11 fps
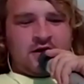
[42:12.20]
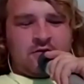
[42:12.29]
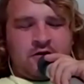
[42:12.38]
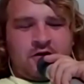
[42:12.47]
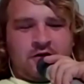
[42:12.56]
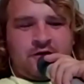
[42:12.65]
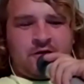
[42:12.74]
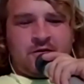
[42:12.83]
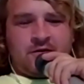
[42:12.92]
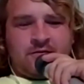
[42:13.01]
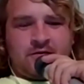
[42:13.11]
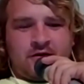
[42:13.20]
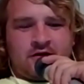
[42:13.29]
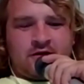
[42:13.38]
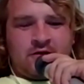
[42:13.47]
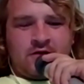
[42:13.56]
of wondered if you'd be able to
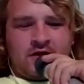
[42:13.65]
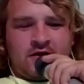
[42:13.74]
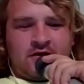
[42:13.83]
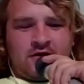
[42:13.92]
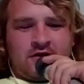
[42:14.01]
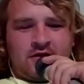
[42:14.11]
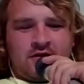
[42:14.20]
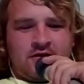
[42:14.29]
do that or not.